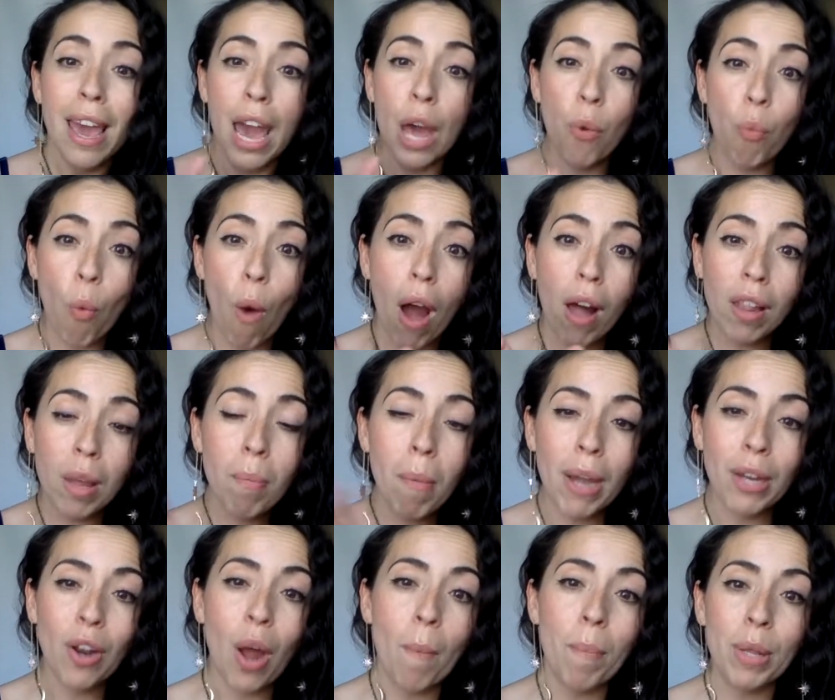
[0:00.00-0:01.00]
And while it
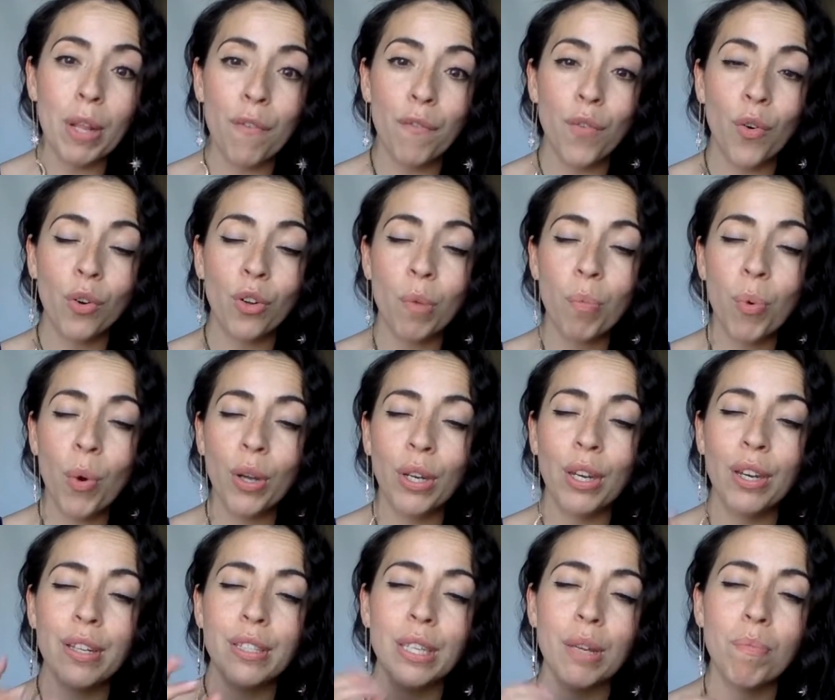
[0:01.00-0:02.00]
might not be the focal point,
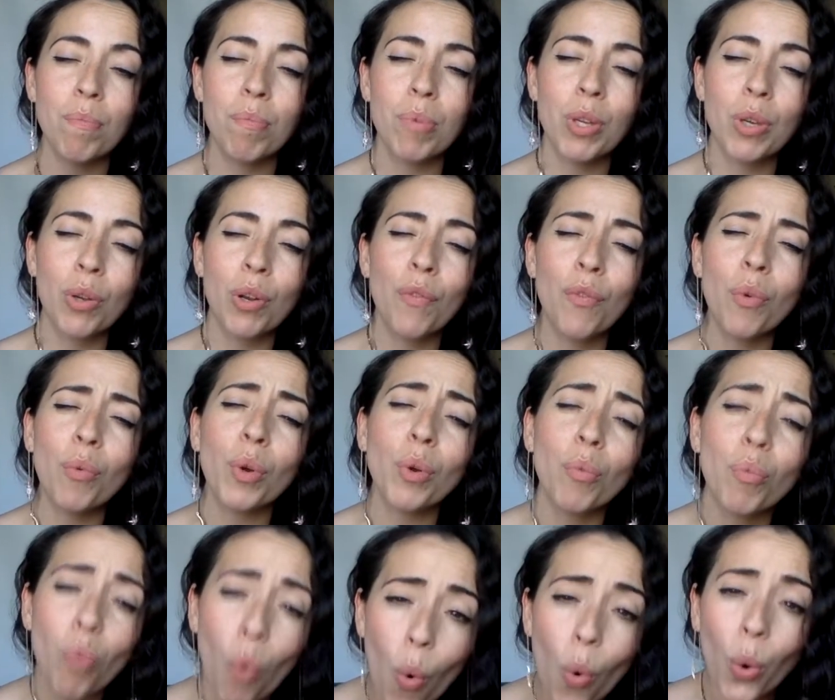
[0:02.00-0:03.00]
it is a beautiful
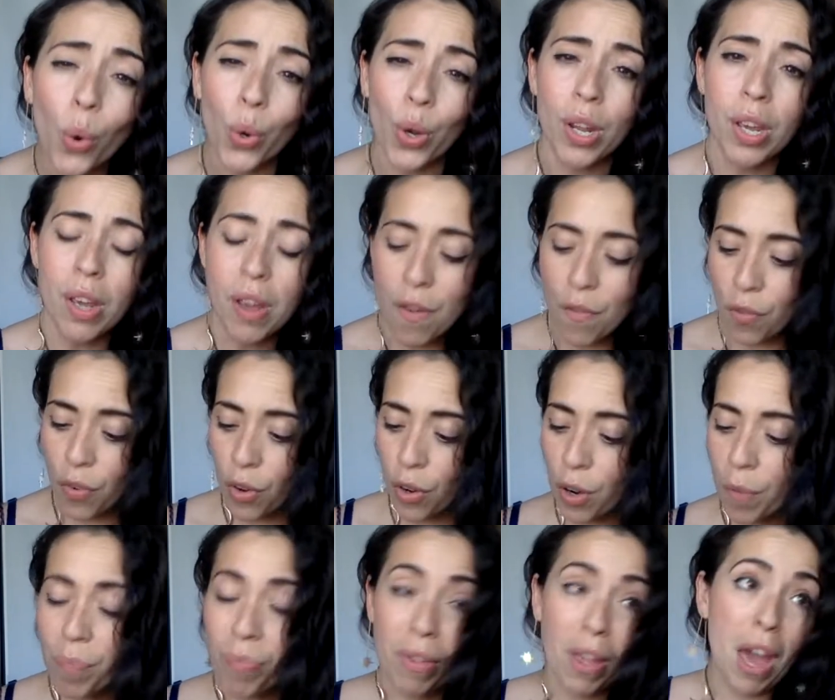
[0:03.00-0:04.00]
reward
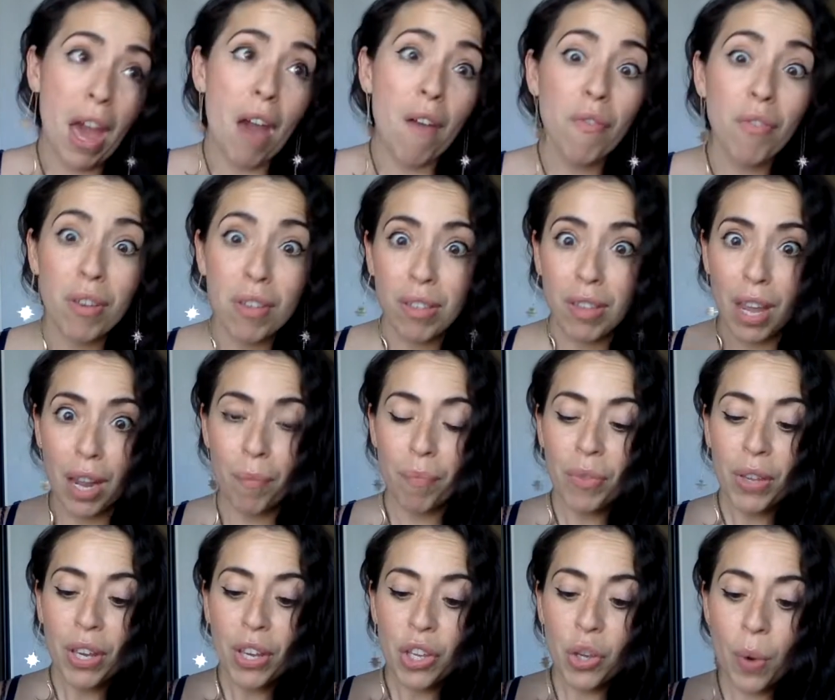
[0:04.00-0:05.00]
for everything.
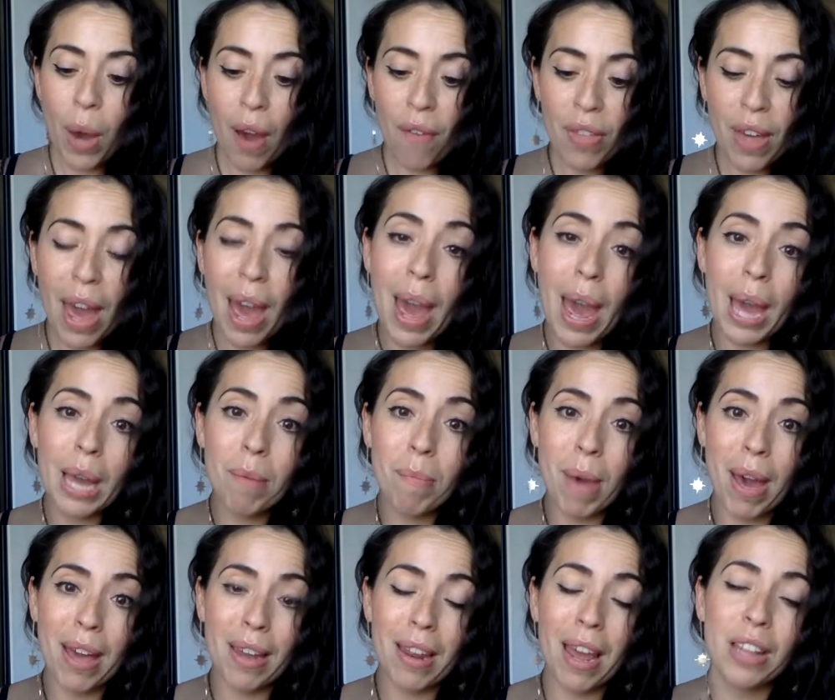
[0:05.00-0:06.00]
You have the
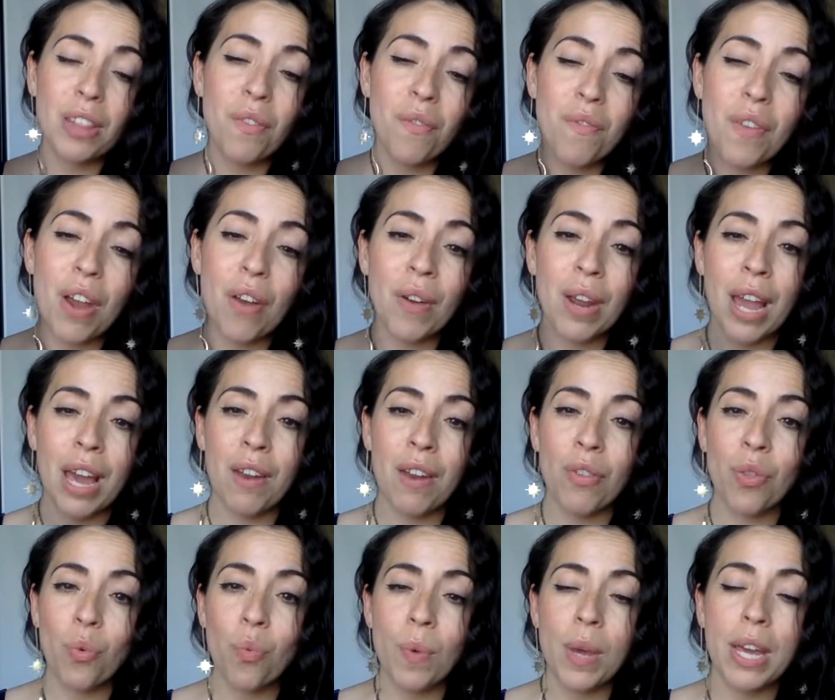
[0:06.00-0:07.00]
Hangman at the very end
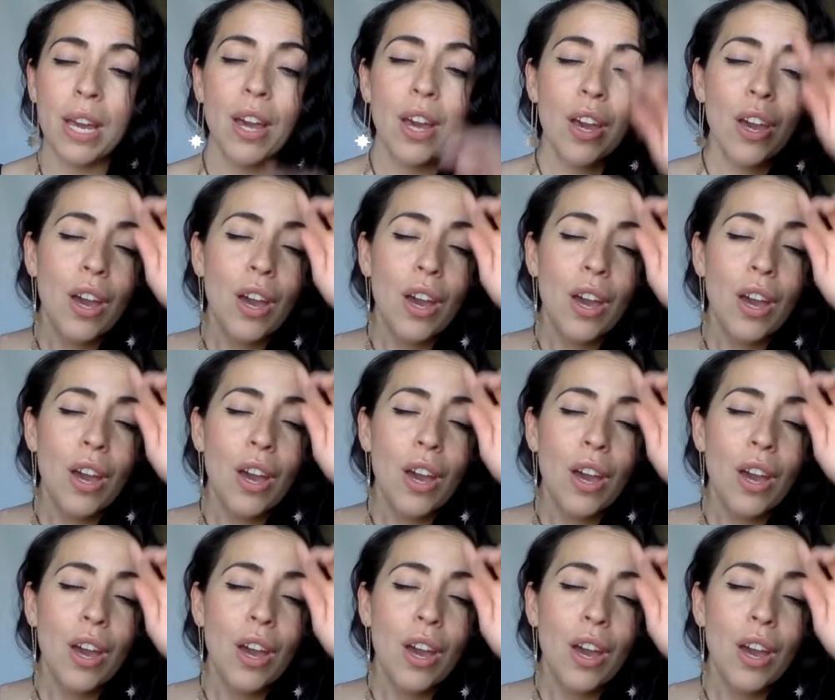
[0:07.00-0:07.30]
of the week.